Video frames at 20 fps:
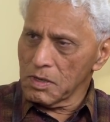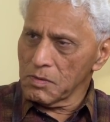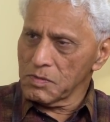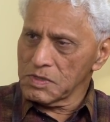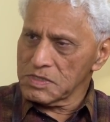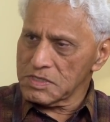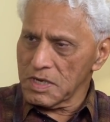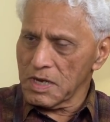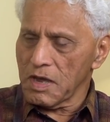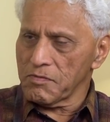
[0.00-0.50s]

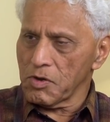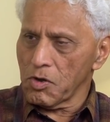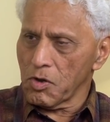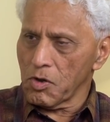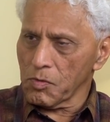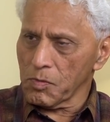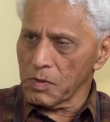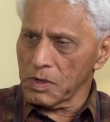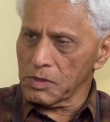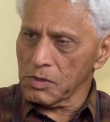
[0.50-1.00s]
we still have a
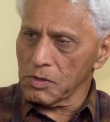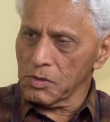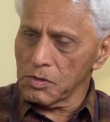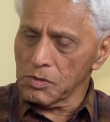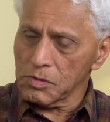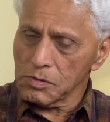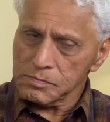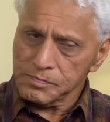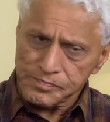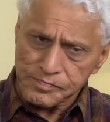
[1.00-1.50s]
long way to
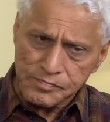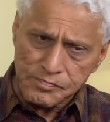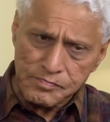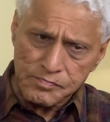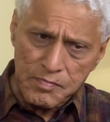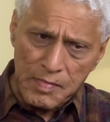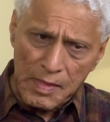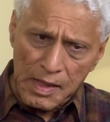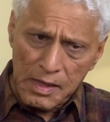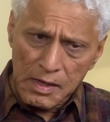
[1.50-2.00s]
go.
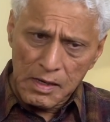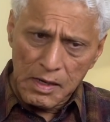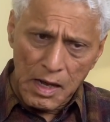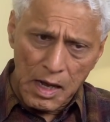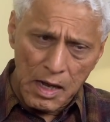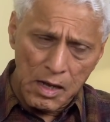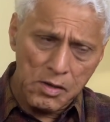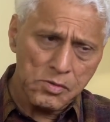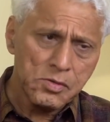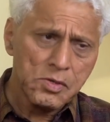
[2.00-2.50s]

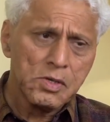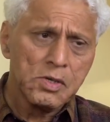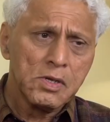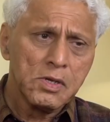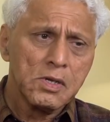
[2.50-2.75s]
Now,